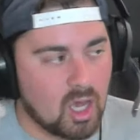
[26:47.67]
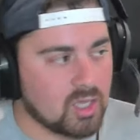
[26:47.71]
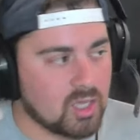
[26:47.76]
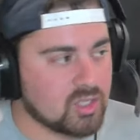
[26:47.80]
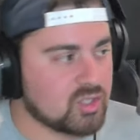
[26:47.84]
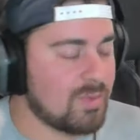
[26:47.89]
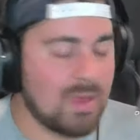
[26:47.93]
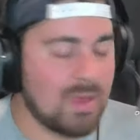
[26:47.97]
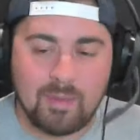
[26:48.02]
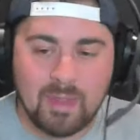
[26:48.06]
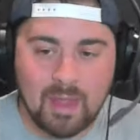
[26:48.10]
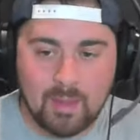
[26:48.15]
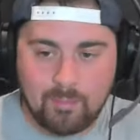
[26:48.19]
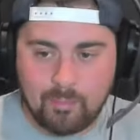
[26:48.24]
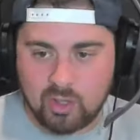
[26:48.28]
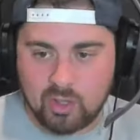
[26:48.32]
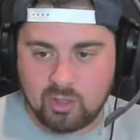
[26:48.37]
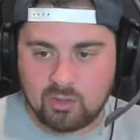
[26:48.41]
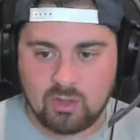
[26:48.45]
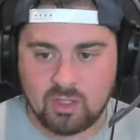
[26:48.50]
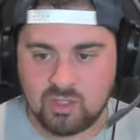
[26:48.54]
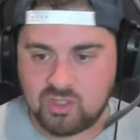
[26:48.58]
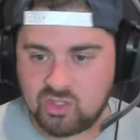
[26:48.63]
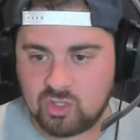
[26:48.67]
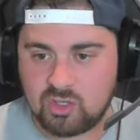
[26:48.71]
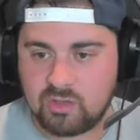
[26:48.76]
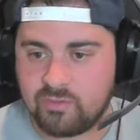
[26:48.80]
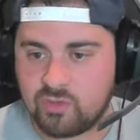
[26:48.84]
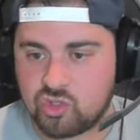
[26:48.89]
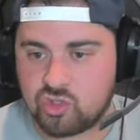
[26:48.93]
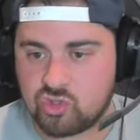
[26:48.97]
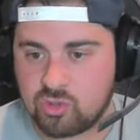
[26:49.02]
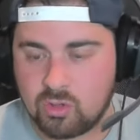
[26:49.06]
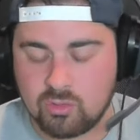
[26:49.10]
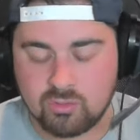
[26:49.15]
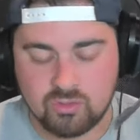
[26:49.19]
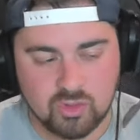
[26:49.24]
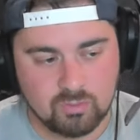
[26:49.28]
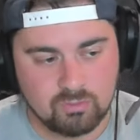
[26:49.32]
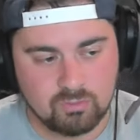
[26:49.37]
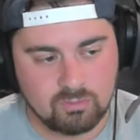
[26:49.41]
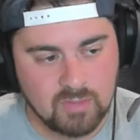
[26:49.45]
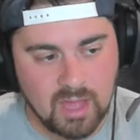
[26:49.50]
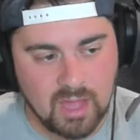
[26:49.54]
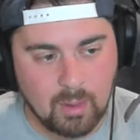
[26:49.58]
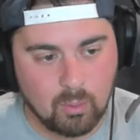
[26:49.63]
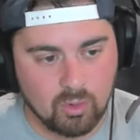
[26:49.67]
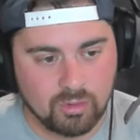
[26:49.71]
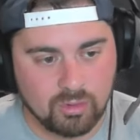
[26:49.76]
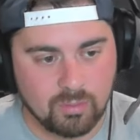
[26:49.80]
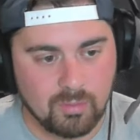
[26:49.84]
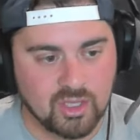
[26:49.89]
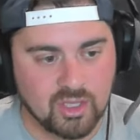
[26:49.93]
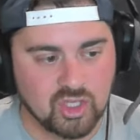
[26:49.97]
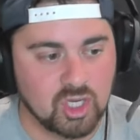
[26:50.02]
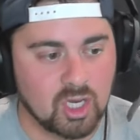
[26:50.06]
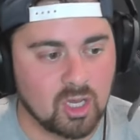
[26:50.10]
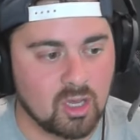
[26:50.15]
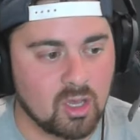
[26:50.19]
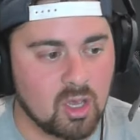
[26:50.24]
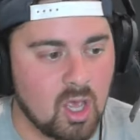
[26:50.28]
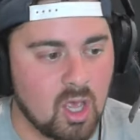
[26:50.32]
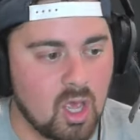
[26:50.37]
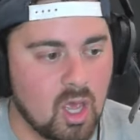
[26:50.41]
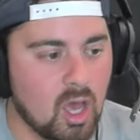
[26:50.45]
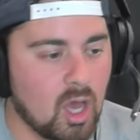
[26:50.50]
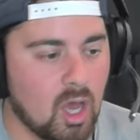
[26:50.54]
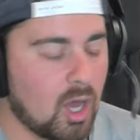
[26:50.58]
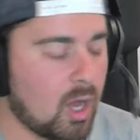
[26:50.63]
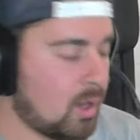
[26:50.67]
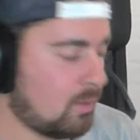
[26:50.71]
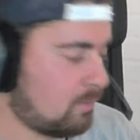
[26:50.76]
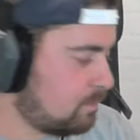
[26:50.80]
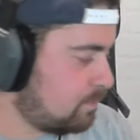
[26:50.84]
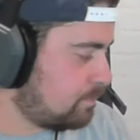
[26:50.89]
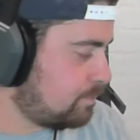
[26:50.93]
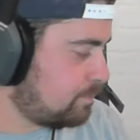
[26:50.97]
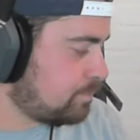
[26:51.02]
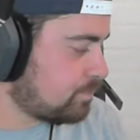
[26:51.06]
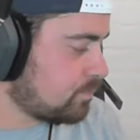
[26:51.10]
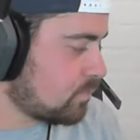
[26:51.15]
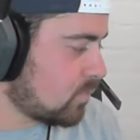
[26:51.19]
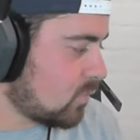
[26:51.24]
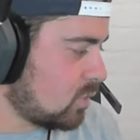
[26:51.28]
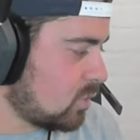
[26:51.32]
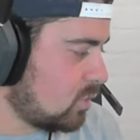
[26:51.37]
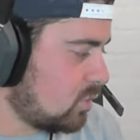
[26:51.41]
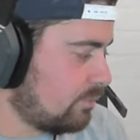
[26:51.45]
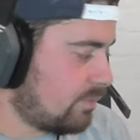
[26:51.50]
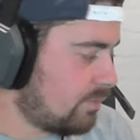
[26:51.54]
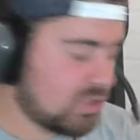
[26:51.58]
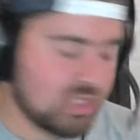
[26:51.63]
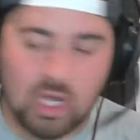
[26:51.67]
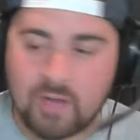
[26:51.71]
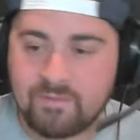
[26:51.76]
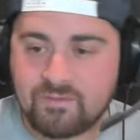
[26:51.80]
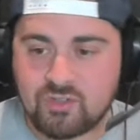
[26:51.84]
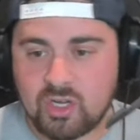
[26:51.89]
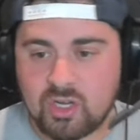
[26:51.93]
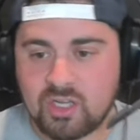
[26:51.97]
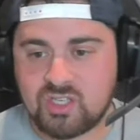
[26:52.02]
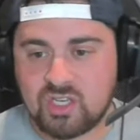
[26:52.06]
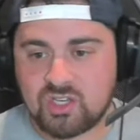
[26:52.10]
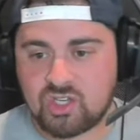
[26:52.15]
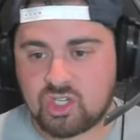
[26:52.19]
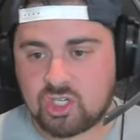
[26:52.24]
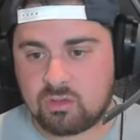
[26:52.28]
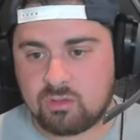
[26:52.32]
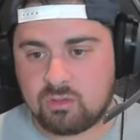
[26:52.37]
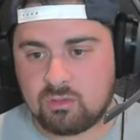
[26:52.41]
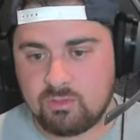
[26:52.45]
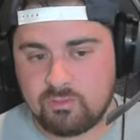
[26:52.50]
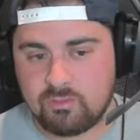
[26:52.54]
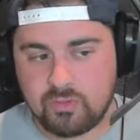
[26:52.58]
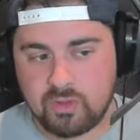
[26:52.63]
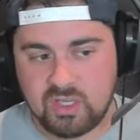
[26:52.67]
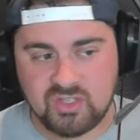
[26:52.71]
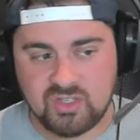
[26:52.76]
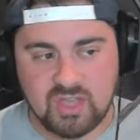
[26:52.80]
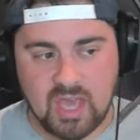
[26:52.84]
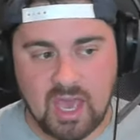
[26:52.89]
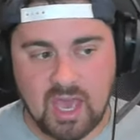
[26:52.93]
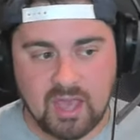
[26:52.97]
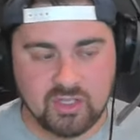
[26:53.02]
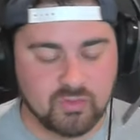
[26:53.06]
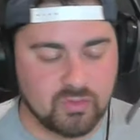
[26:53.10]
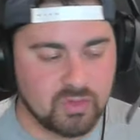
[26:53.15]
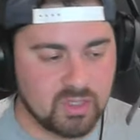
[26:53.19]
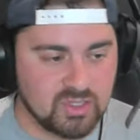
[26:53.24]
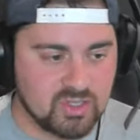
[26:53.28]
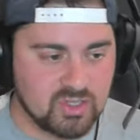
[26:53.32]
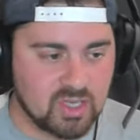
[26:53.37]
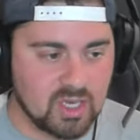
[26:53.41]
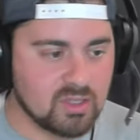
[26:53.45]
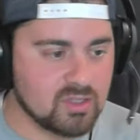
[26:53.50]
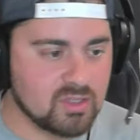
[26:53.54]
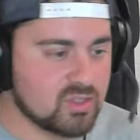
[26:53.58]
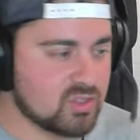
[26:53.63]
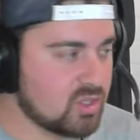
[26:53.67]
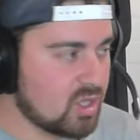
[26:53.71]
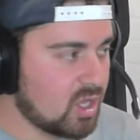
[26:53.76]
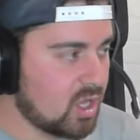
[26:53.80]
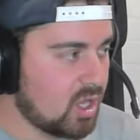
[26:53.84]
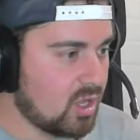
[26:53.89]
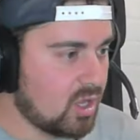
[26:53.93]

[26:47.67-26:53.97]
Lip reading: So maybe that part isn't even true. So not worth mentioning. But tough transition for these guys, for these kids.